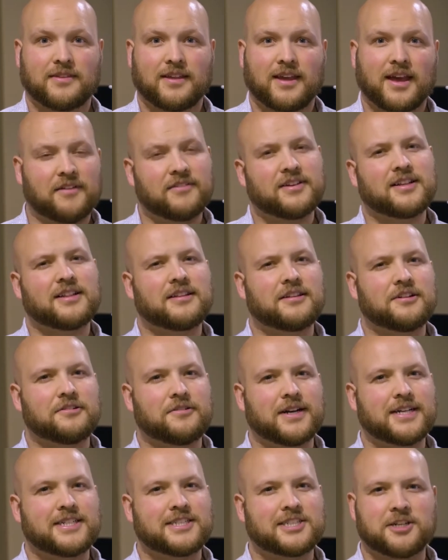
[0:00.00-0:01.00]
Having a little
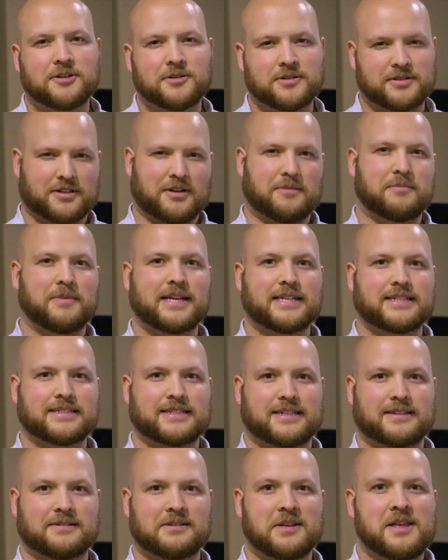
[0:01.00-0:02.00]
ratio is
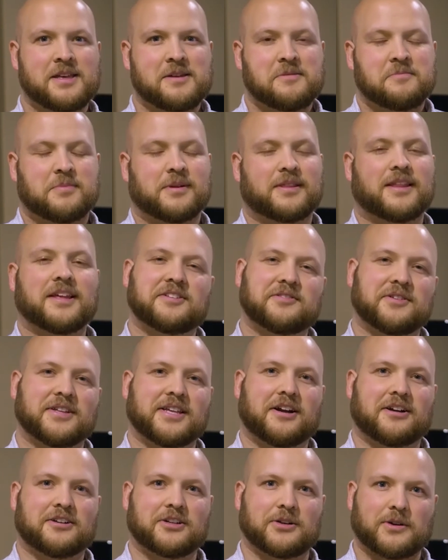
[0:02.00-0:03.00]
amazing, but that's really
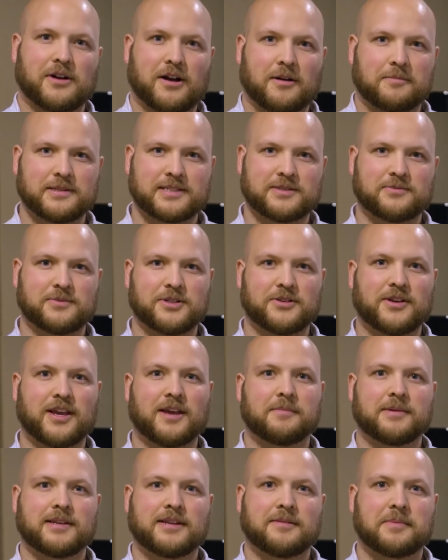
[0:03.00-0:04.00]
hard to accomplish when you
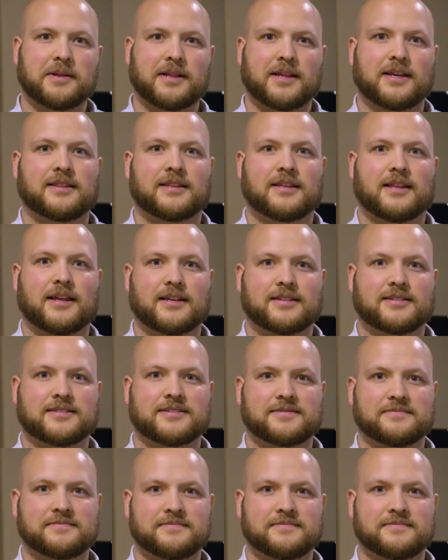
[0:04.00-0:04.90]
can't manipulate the lights.